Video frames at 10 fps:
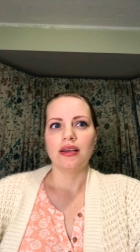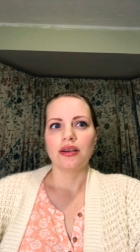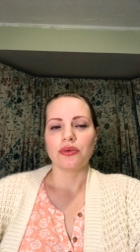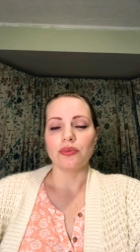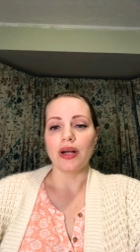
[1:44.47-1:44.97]

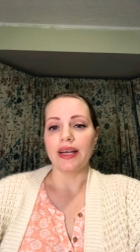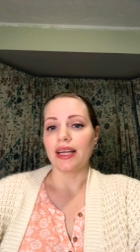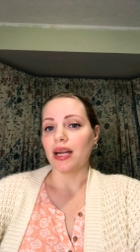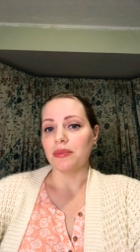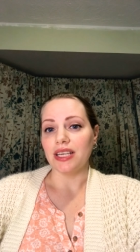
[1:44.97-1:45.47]
writing and
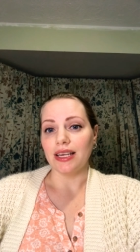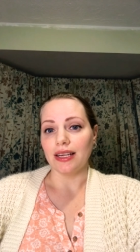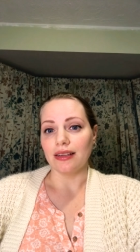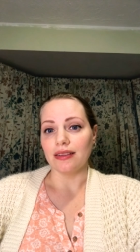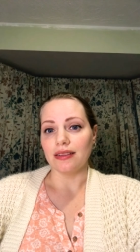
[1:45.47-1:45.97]

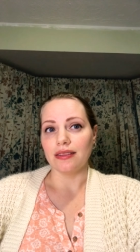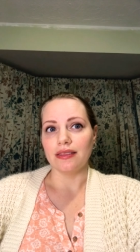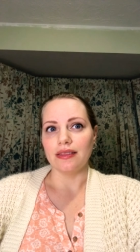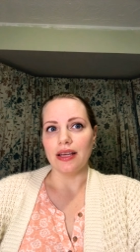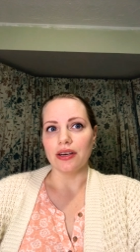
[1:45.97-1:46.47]
updating
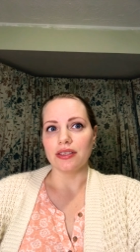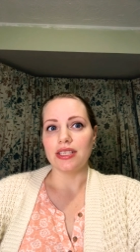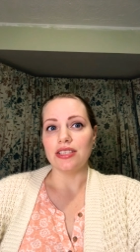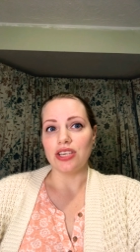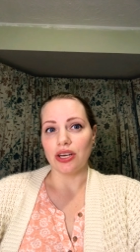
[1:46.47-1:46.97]
their
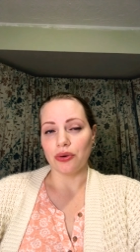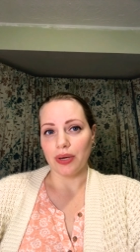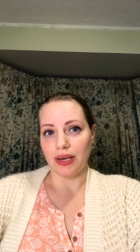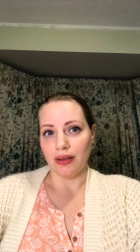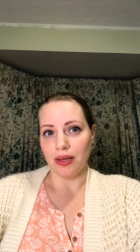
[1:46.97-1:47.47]
teaching
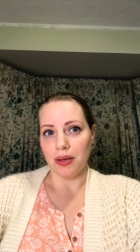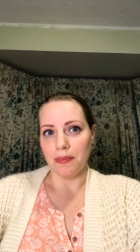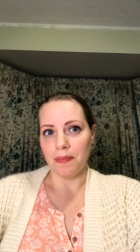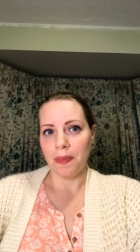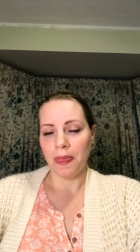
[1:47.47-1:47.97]
curriculum,